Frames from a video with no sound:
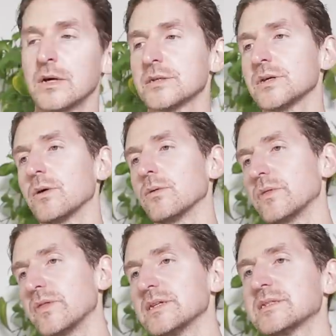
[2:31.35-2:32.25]
So,
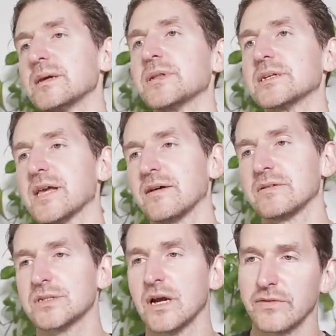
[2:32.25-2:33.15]
these siblings have
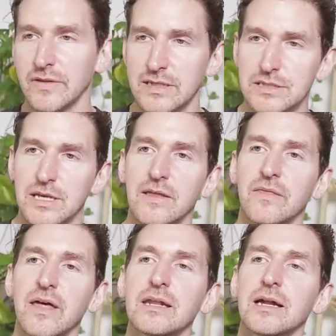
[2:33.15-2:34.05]
discovered this,
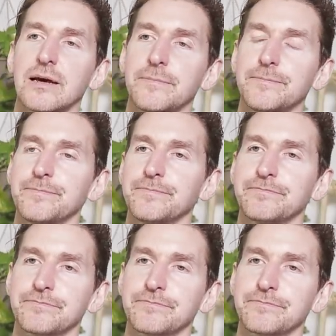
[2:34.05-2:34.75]
and then,